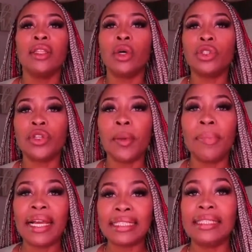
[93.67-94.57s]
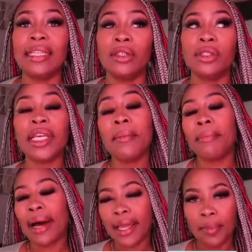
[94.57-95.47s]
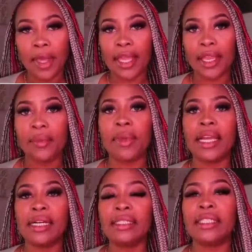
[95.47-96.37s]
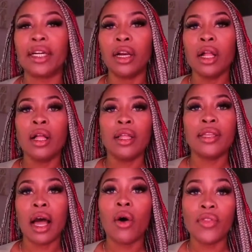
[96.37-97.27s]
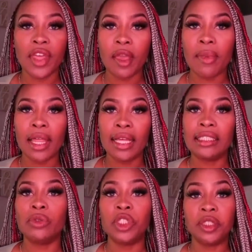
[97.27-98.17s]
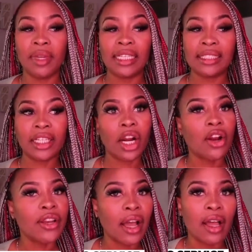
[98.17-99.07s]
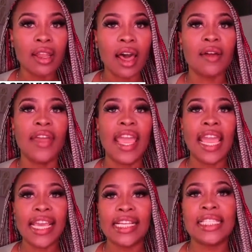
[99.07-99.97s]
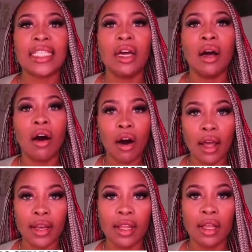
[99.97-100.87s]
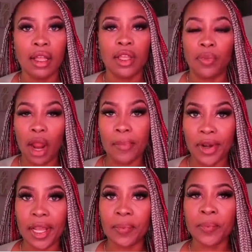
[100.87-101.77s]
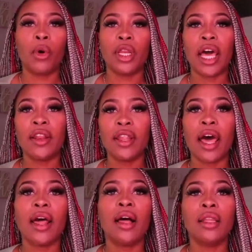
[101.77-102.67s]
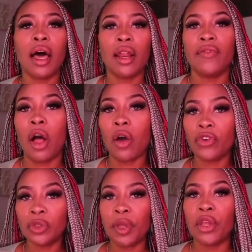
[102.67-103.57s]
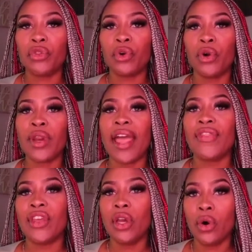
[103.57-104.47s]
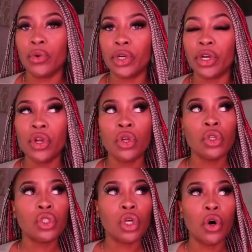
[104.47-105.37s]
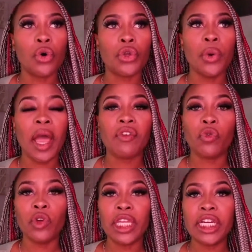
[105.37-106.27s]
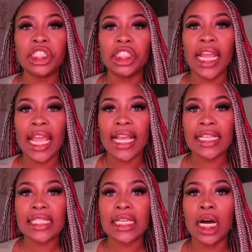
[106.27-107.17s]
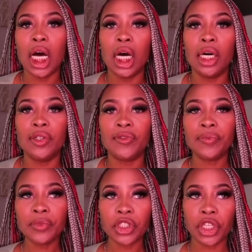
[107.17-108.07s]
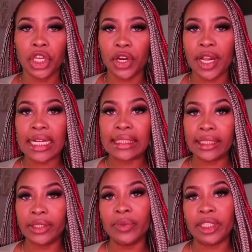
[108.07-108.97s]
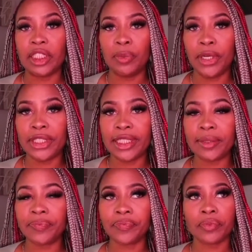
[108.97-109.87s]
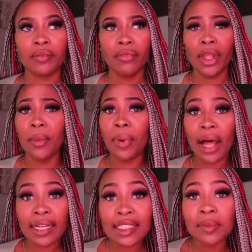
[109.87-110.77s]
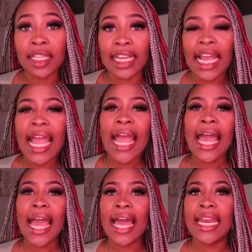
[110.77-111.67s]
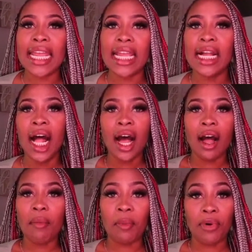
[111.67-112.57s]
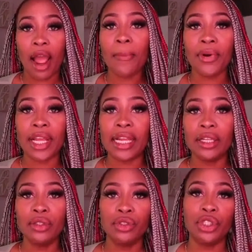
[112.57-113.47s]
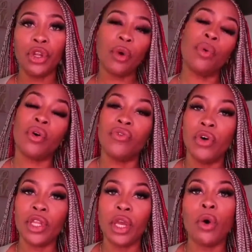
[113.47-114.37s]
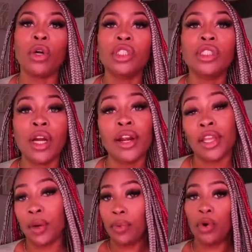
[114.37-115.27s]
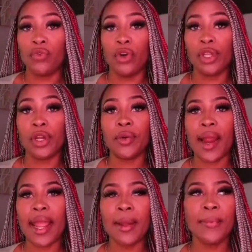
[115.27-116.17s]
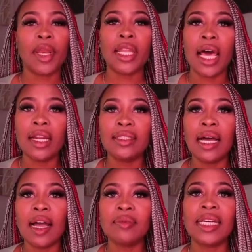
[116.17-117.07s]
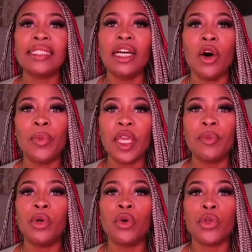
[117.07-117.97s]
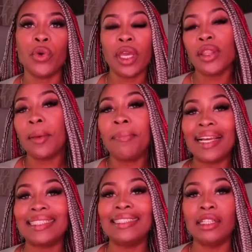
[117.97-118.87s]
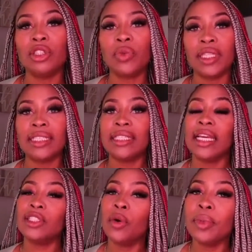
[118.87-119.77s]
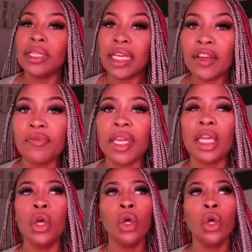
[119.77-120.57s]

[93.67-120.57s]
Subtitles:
Those are the best deals in my opinion because they're not on the MLS, which means there are not a lot of hands on the property or not a lot of offers being thrown at the owner. So you have a really good chance of securing a deal with this person and possibly adding a property to your portfolio or starting your portfolio, right? And a lot of times I tell people you get the best deals with this and they don't believe me